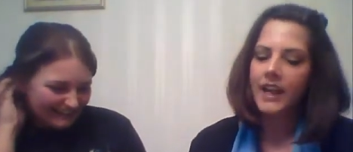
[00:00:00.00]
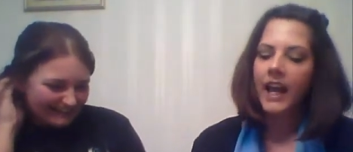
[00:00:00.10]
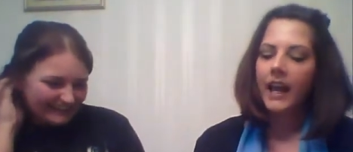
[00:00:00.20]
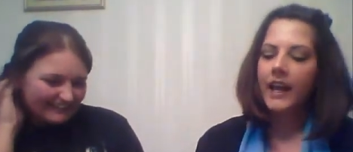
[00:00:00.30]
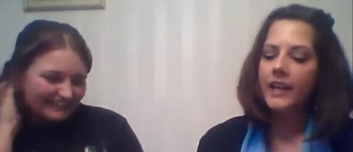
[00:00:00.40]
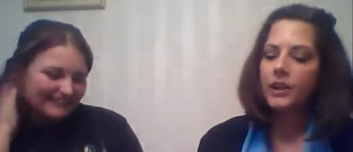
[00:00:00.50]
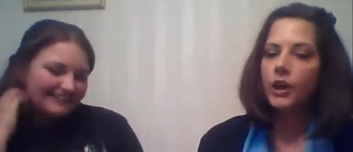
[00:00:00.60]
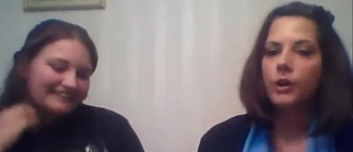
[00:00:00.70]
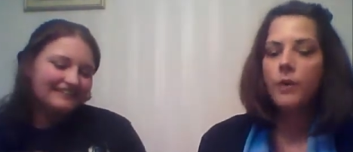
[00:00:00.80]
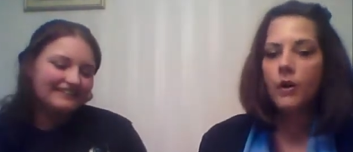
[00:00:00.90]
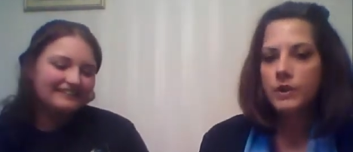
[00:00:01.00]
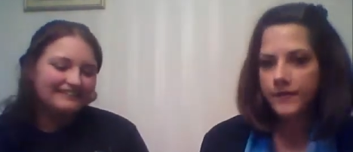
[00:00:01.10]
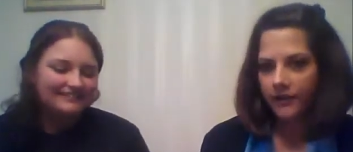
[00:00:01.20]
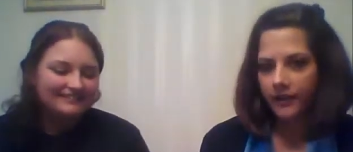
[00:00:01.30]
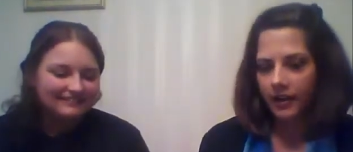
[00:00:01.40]
Speaker 1: And your
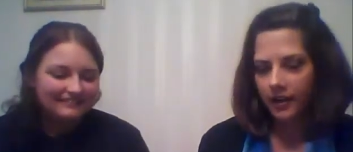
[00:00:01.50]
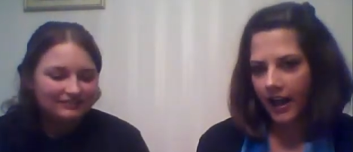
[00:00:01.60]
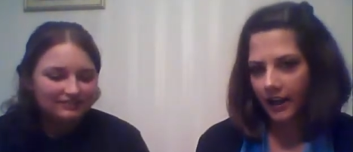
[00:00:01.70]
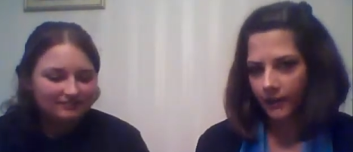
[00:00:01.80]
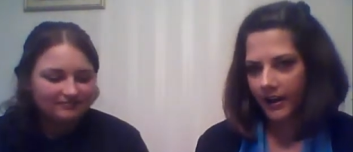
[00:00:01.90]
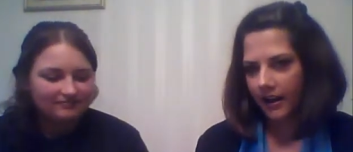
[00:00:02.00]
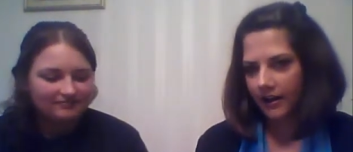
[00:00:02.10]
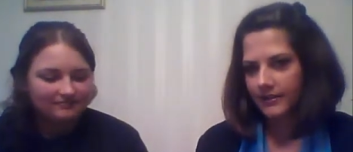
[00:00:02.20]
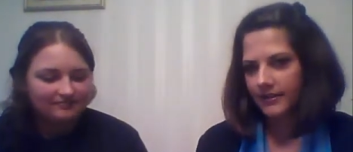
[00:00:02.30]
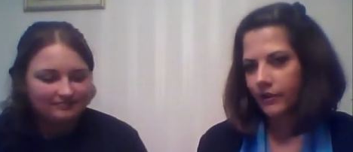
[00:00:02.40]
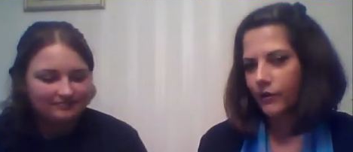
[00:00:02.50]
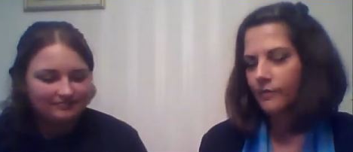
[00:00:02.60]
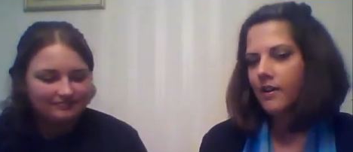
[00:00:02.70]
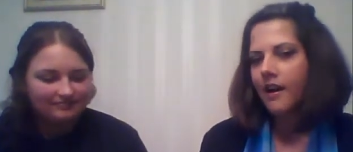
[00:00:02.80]
most favorite Halloween costume?